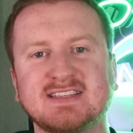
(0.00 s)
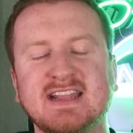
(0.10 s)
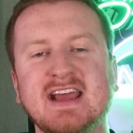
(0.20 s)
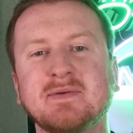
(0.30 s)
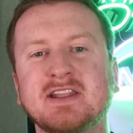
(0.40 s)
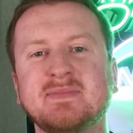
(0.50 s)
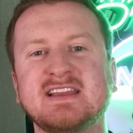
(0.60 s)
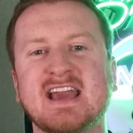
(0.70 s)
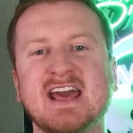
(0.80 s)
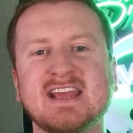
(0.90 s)
Today I'm going to be
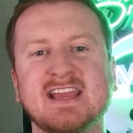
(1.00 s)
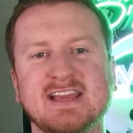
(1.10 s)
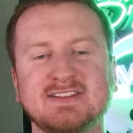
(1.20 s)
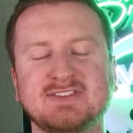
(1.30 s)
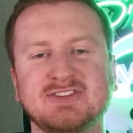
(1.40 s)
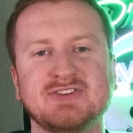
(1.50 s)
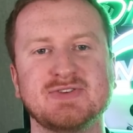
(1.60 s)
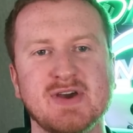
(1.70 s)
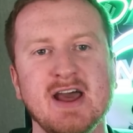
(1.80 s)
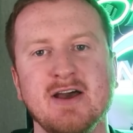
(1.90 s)
getting
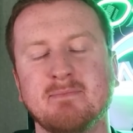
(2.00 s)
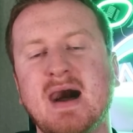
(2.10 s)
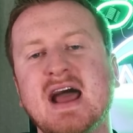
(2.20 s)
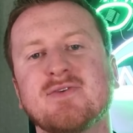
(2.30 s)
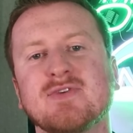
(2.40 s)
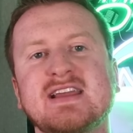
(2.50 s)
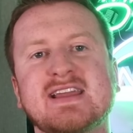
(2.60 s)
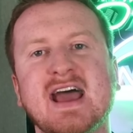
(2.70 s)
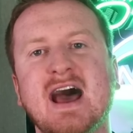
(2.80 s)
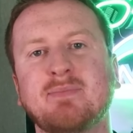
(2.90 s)
into my
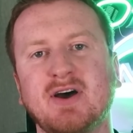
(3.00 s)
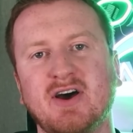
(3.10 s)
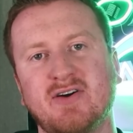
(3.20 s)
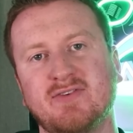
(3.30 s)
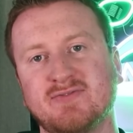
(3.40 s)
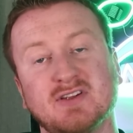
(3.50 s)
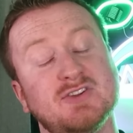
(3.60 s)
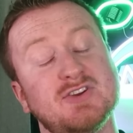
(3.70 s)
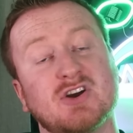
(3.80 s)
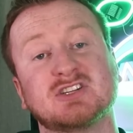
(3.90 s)
recap of
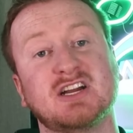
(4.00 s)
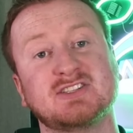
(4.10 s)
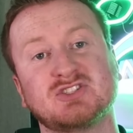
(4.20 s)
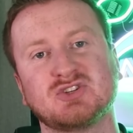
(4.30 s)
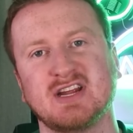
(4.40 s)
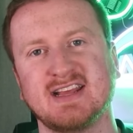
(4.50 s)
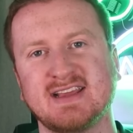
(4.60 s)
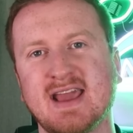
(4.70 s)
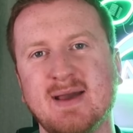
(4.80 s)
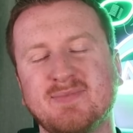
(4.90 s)
New York Jets training
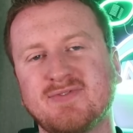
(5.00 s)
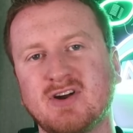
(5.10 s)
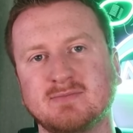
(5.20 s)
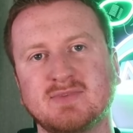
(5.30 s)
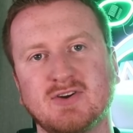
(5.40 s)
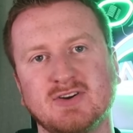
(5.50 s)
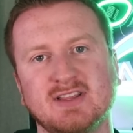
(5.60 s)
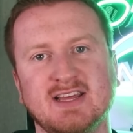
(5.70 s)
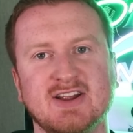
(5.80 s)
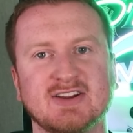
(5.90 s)
camp from
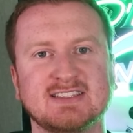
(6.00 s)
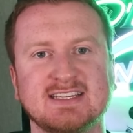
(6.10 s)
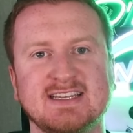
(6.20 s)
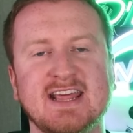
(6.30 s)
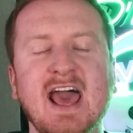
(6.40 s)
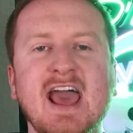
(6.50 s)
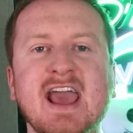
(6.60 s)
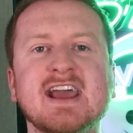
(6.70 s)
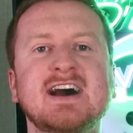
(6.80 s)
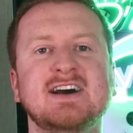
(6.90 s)
earlier
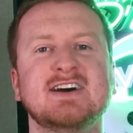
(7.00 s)
today.